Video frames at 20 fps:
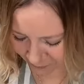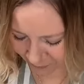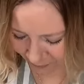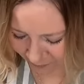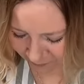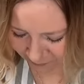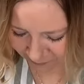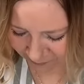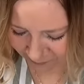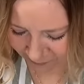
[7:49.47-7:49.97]

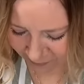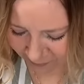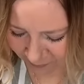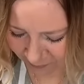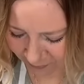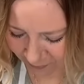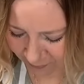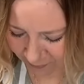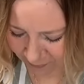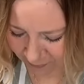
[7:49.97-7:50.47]
Hi
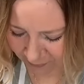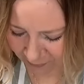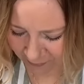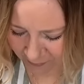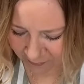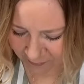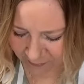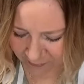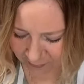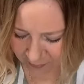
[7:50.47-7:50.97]
Cynthia,
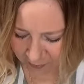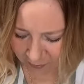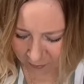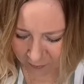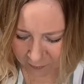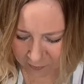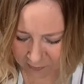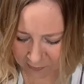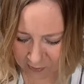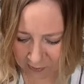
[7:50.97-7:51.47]

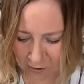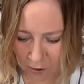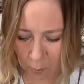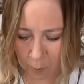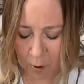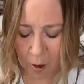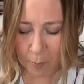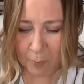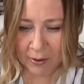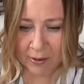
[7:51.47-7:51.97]
love seeing y'all
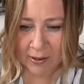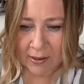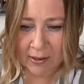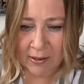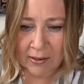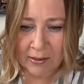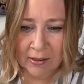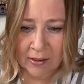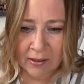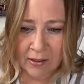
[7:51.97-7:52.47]
pop
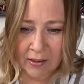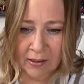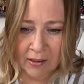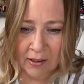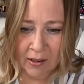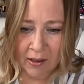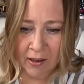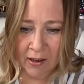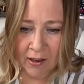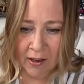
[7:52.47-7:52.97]
in.
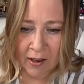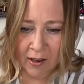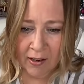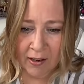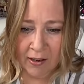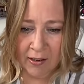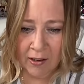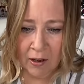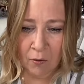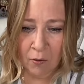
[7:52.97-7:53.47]
And
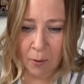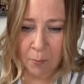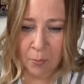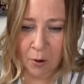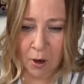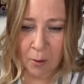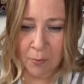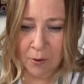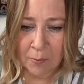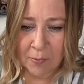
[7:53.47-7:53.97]
I know I'm
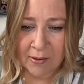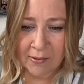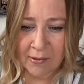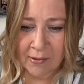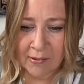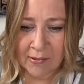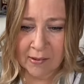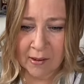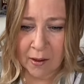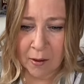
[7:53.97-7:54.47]
probably
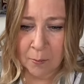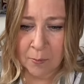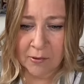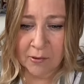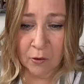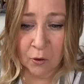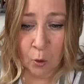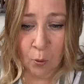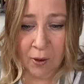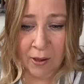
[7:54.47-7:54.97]
missing some,
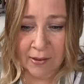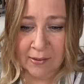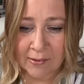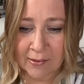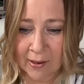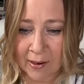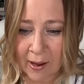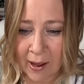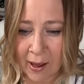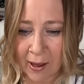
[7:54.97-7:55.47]
so go ahead and
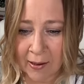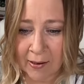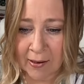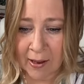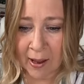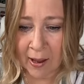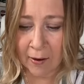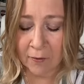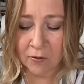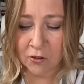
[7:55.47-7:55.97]
say hi. And
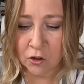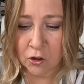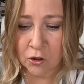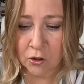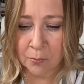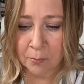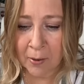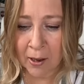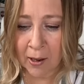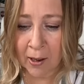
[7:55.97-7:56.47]

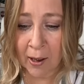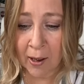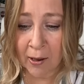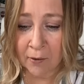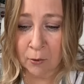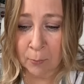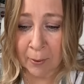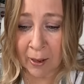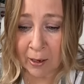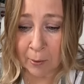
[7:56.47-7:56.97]
after I
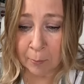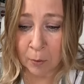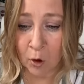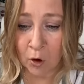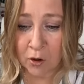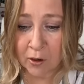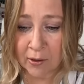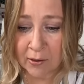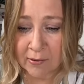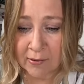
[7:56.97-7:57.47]
have a paint
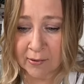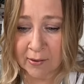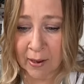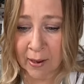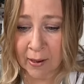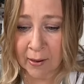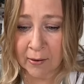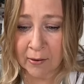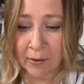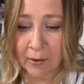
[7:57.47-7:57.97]
party
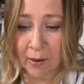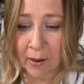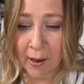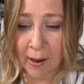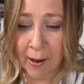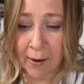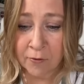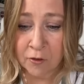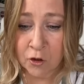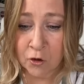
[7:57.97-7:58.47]
tonight.
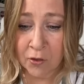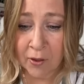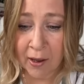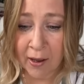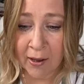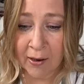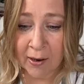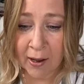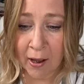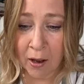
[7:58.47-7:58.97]
After
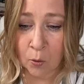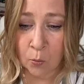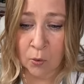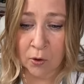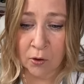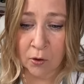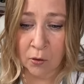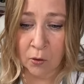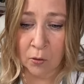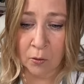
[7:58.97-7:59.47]
that, I
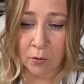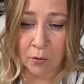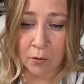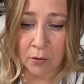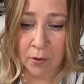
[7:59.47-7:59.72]
will